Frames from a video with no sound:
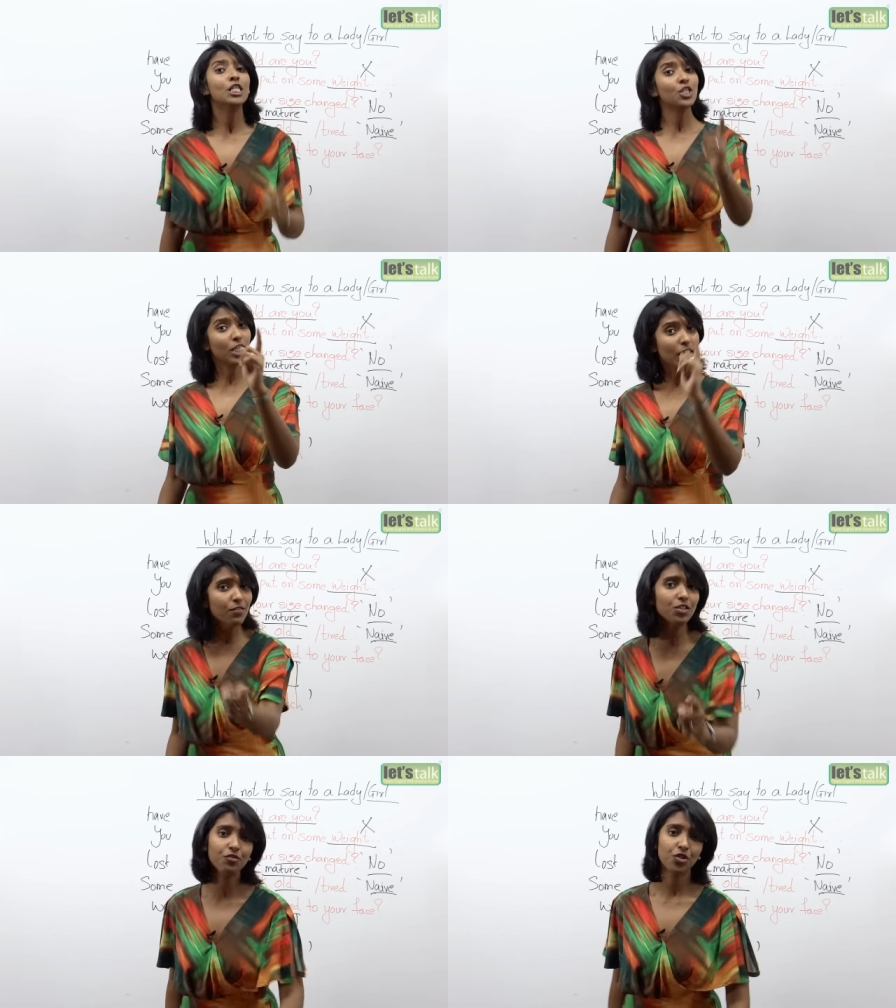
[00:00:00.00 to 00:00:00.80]
So
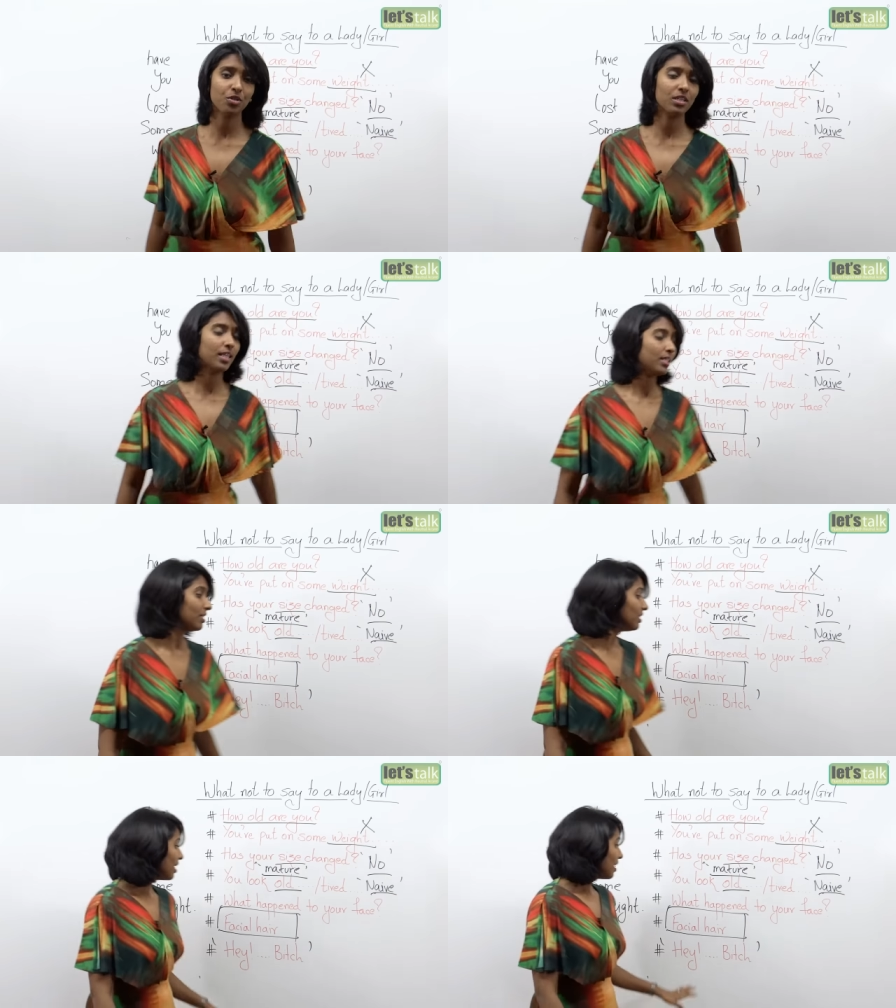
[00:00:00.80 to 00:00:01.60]
even if you're a
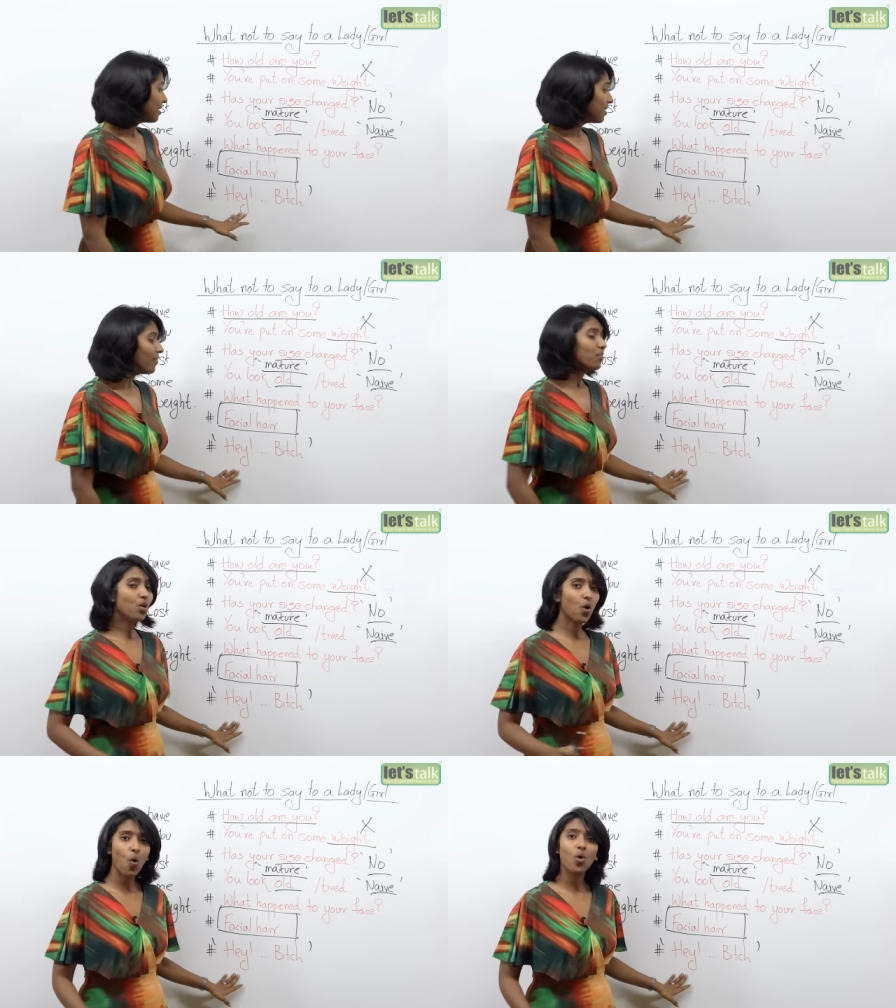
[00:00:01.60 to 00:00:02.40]
lady,
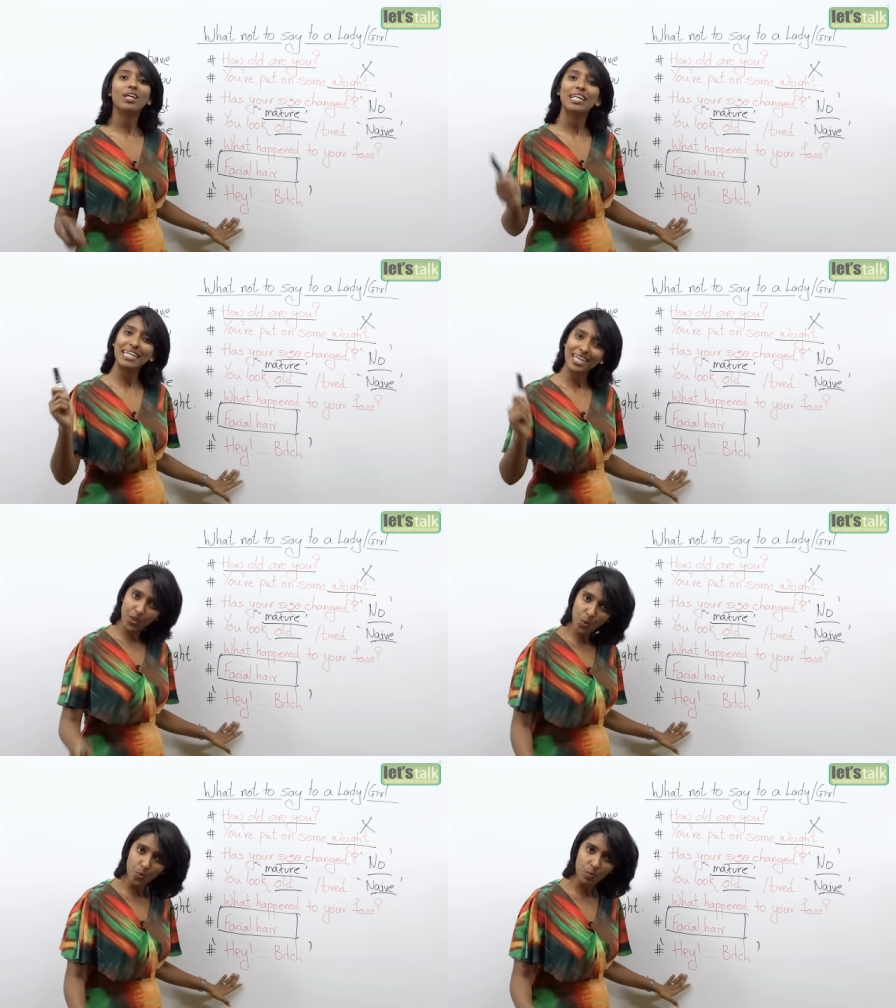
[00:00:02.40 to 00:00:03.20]
never call
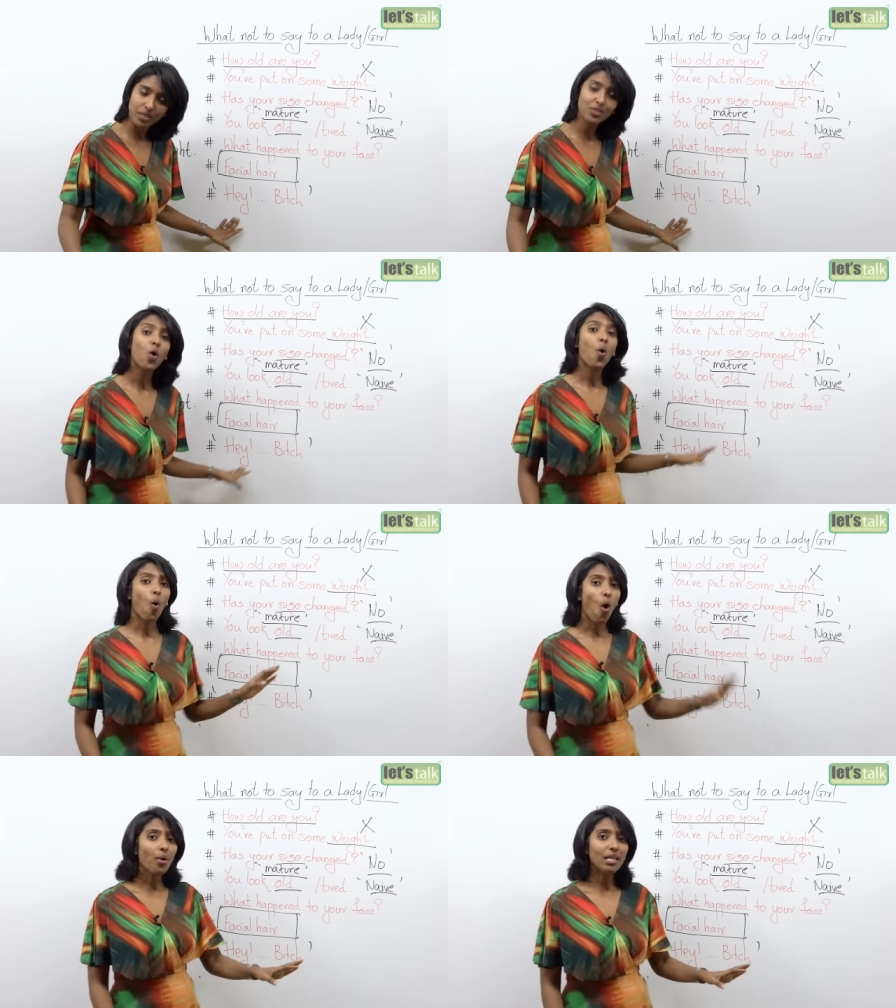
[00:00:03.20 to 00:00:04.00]
another woman
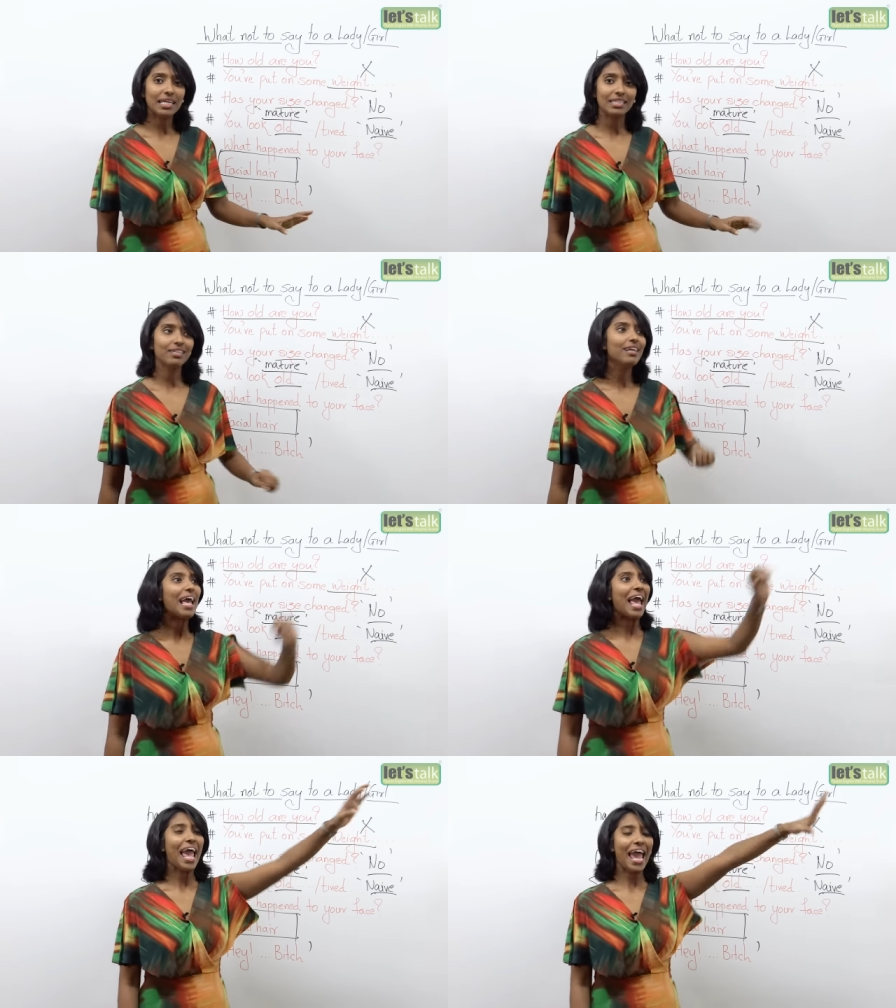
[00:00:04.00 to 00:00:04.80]
or a lady,
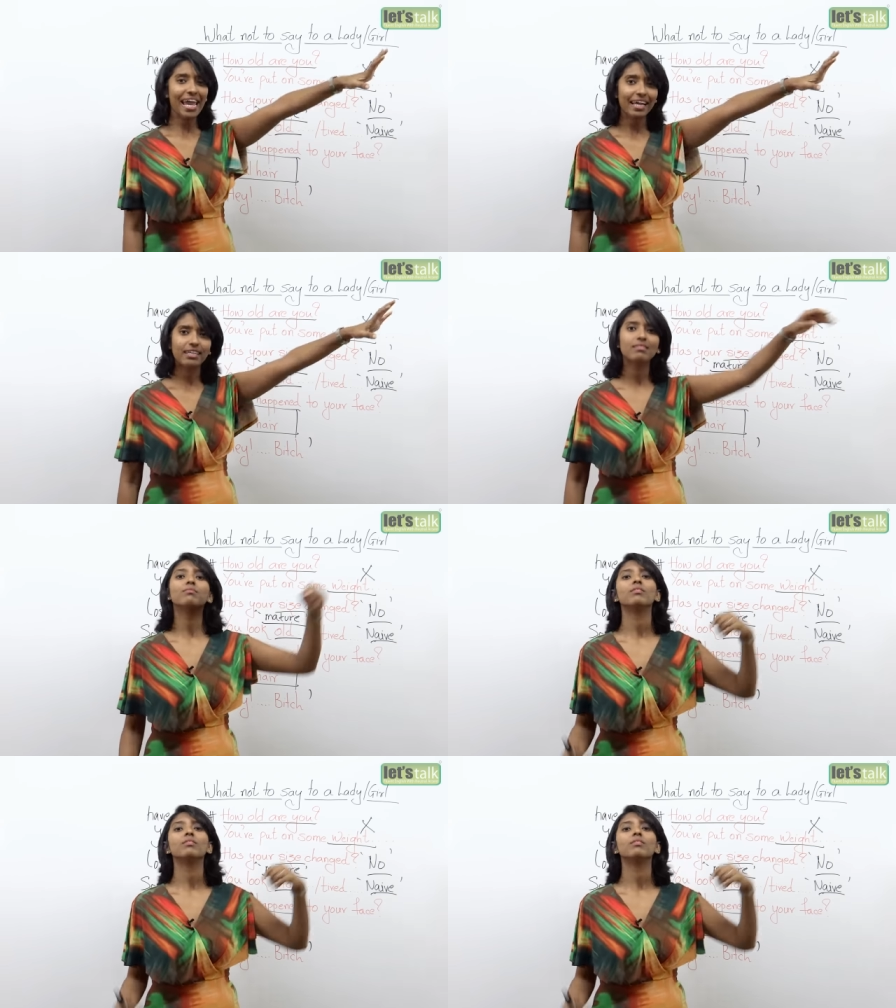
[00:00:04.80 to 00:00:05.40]
hey.